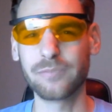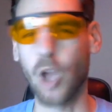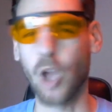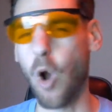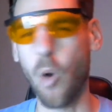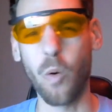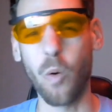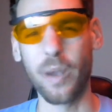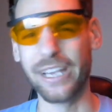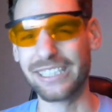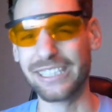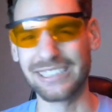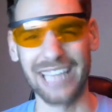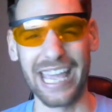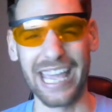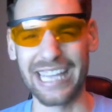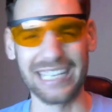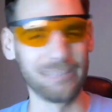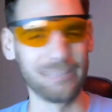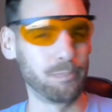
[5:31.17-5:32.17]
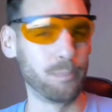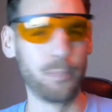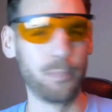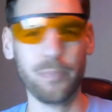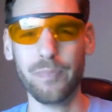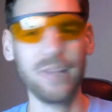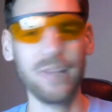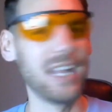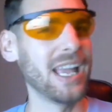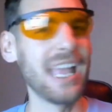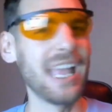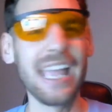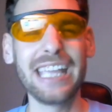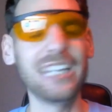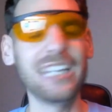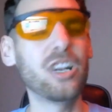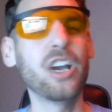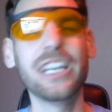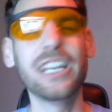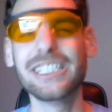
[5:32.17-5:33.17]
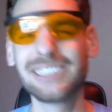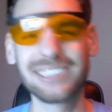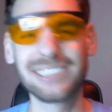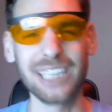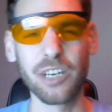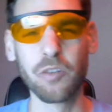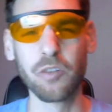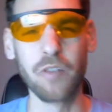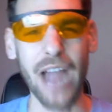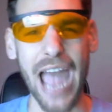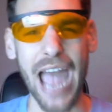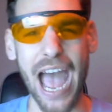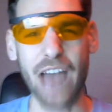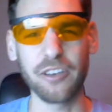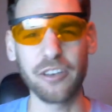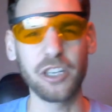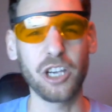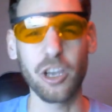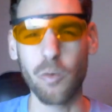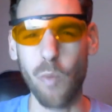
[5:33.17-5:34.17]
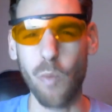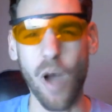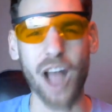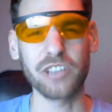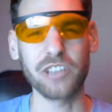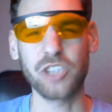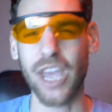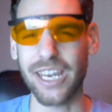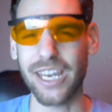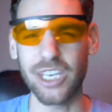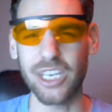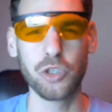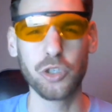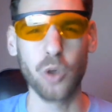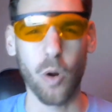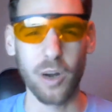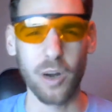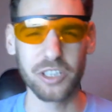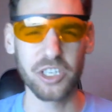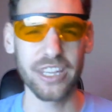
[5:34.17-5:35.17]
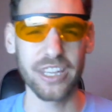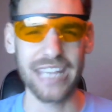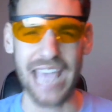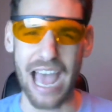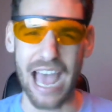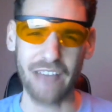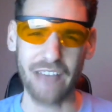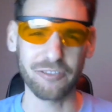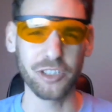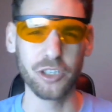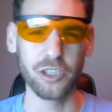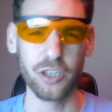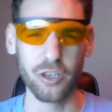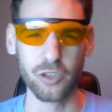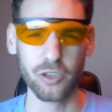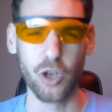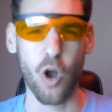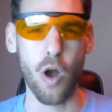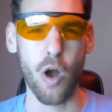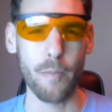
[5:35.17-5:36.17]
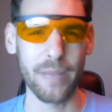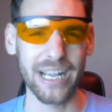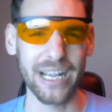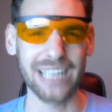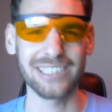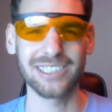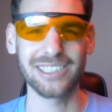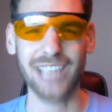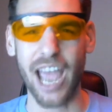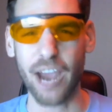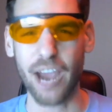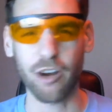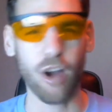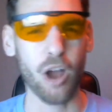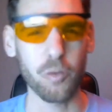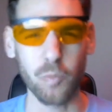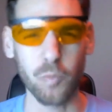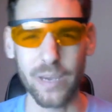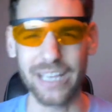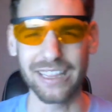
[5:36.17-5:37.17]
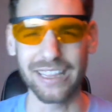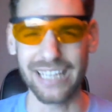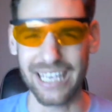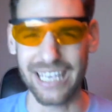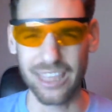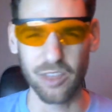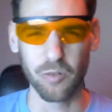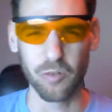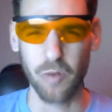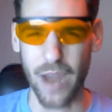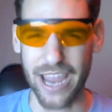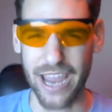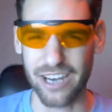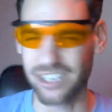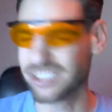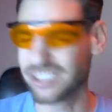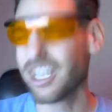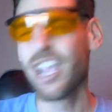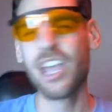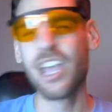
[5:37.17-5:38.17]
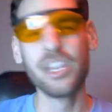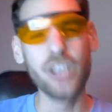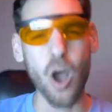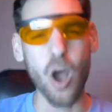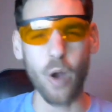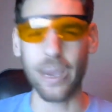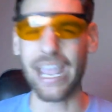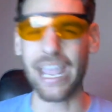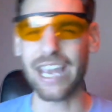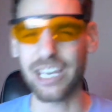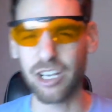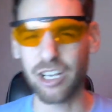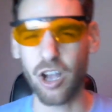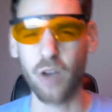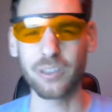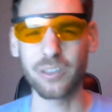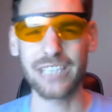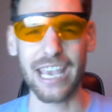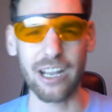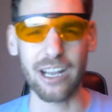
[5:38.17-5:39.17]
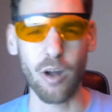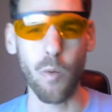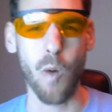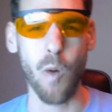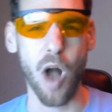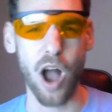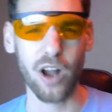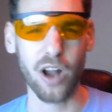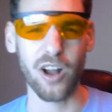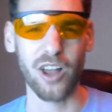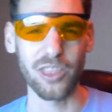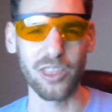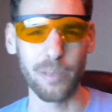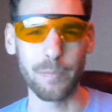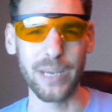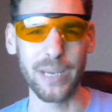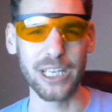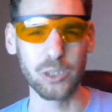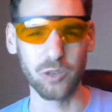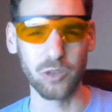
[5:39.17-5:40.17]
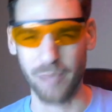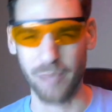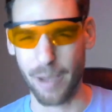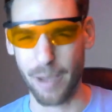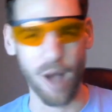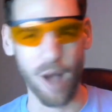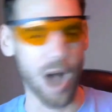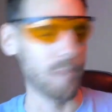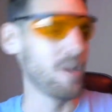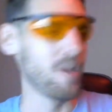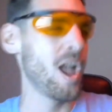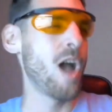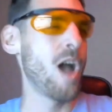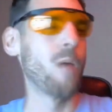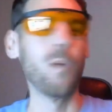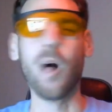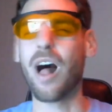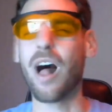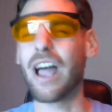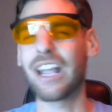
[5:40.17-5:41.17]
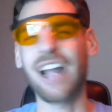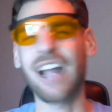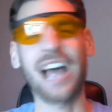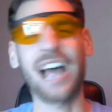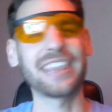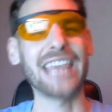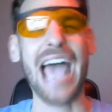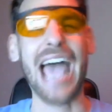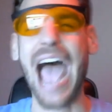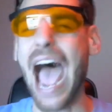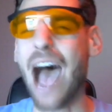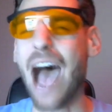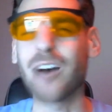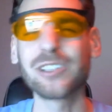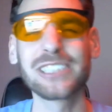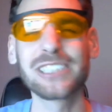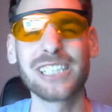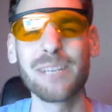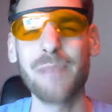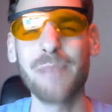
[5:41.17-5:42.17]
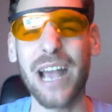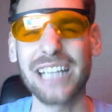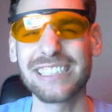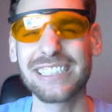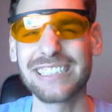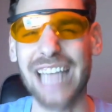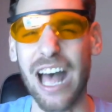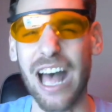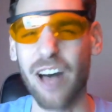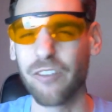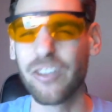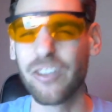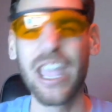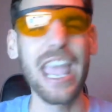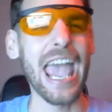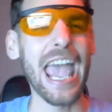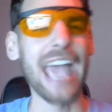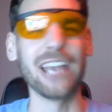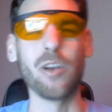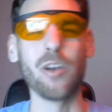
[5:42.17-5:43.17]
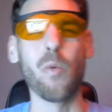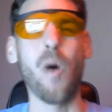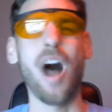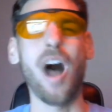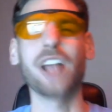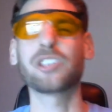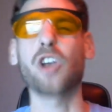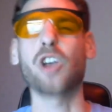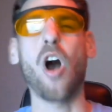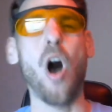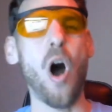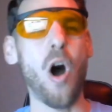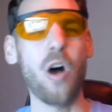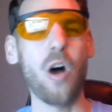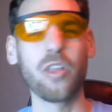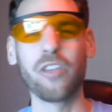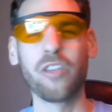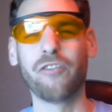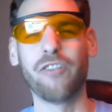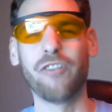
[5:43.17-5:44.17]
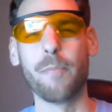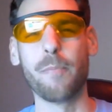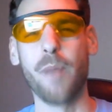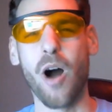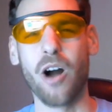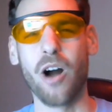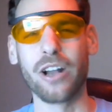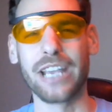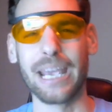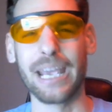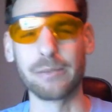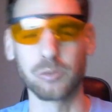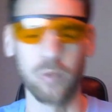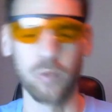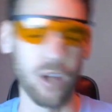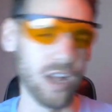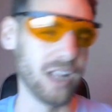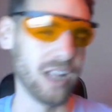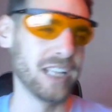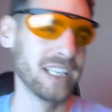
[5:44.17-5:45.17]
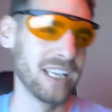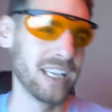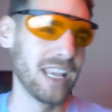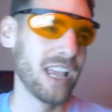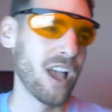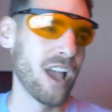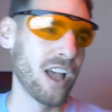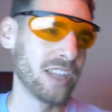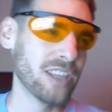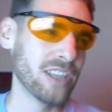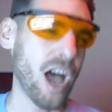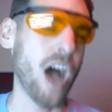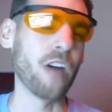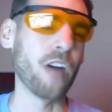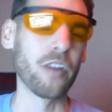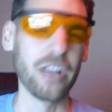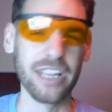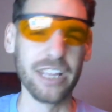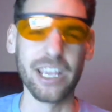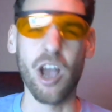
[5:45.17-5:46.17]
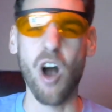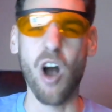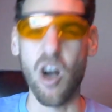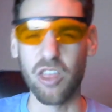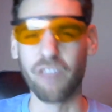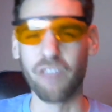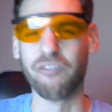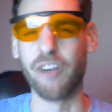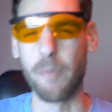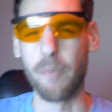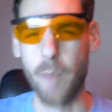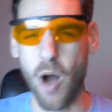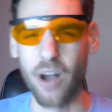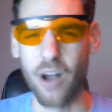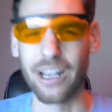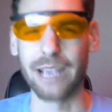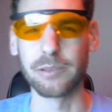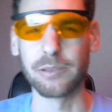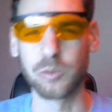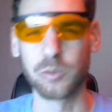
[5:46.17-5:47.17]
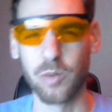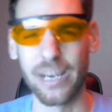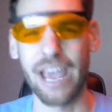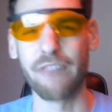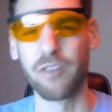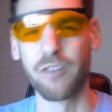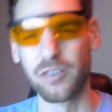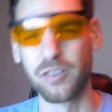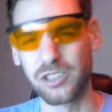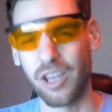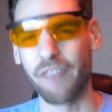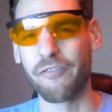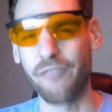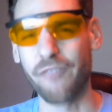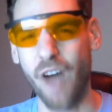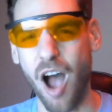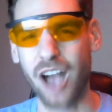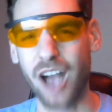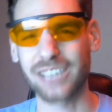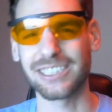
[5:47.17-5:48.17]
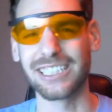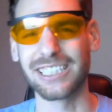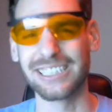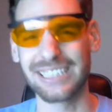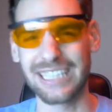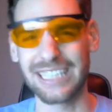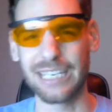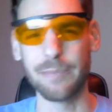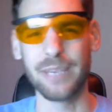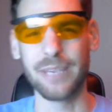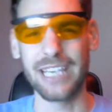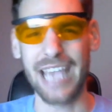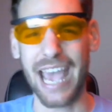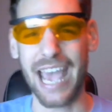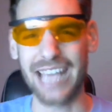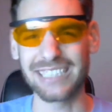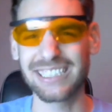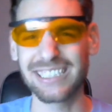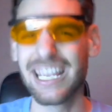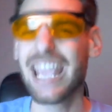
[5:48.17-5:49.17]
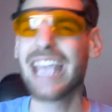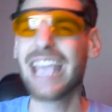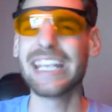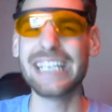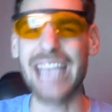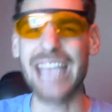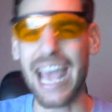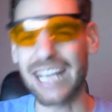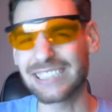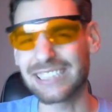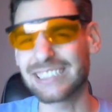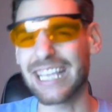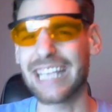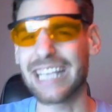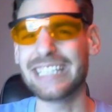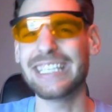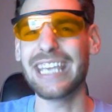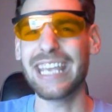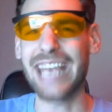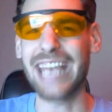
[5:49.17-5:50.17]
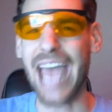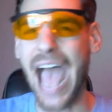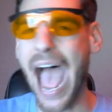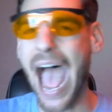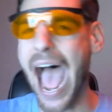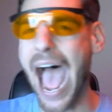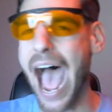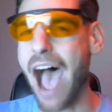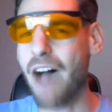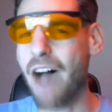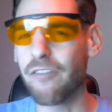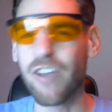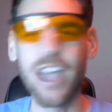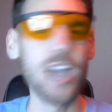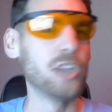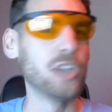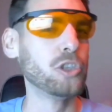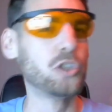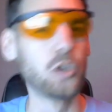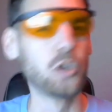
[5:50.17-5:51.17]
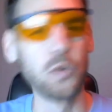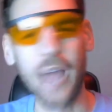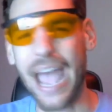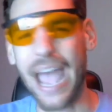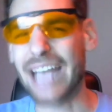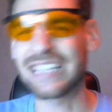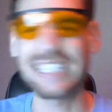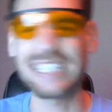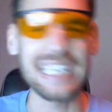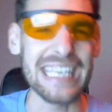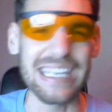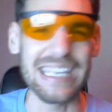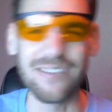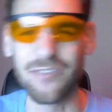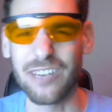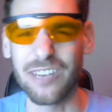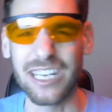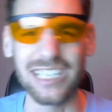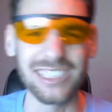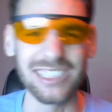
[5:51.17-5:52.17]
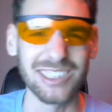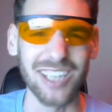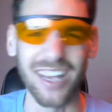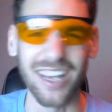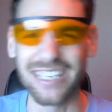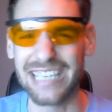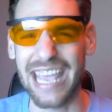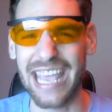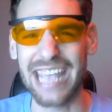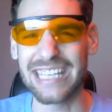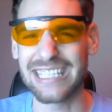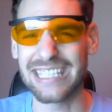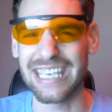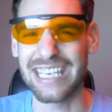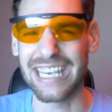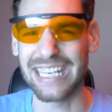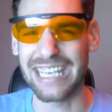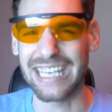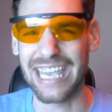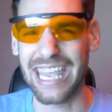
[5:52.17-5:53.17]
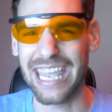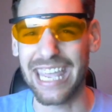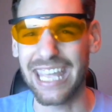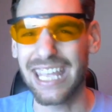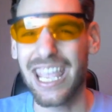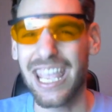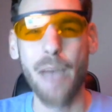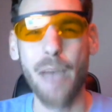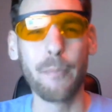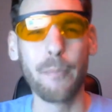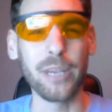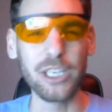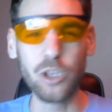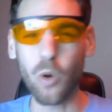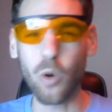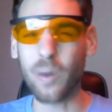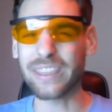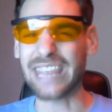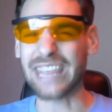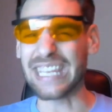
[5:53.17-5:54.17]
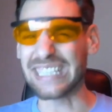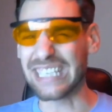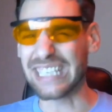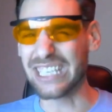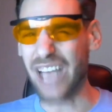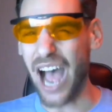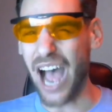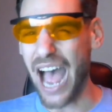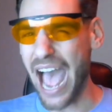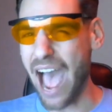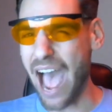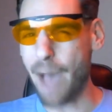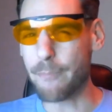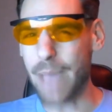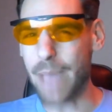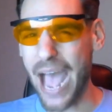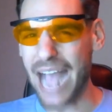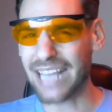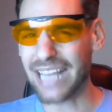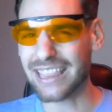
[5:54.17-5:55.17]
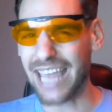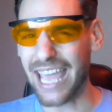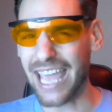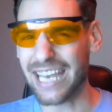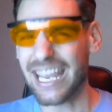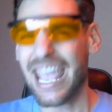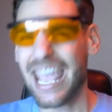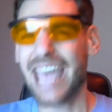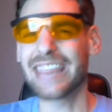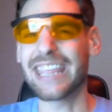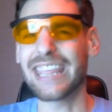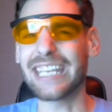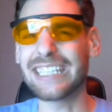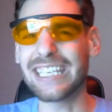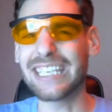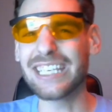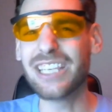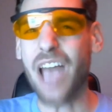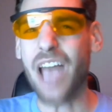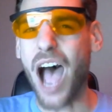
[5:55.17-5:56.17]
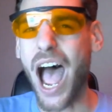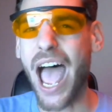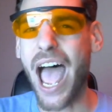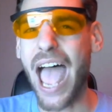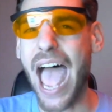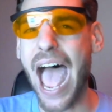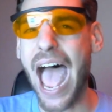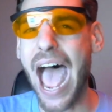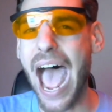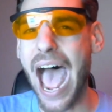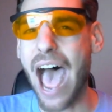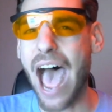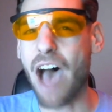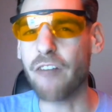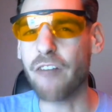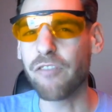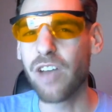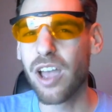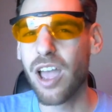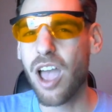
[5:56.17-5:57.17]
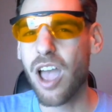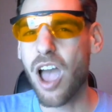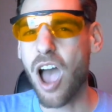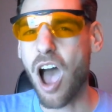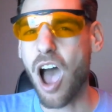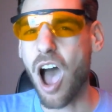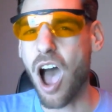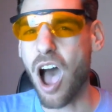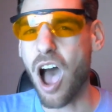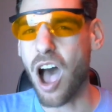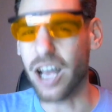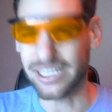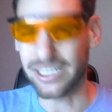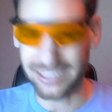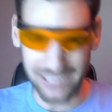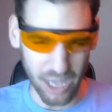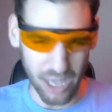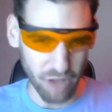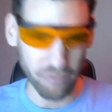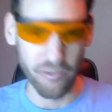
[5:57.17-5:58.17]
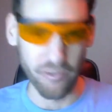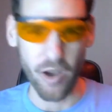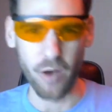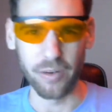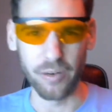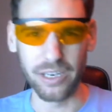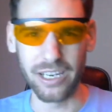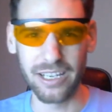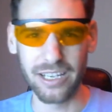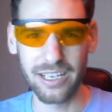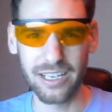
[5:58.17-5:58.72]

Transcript: Always. Like, he couldn't sit around. He couldn't watch Eddie George in the afternoon go up against Tyron Wheatley and the Raiders. No, he had to go take a walk on the beach with my mom. Well, I got the house to myself and to watch all the football games. Well, not really all the football games. Whatever was on Fox and CBS. Yes, they did have DirecTV Sunday Ticket. But you know what they did not have back then? They did not have a cell phone.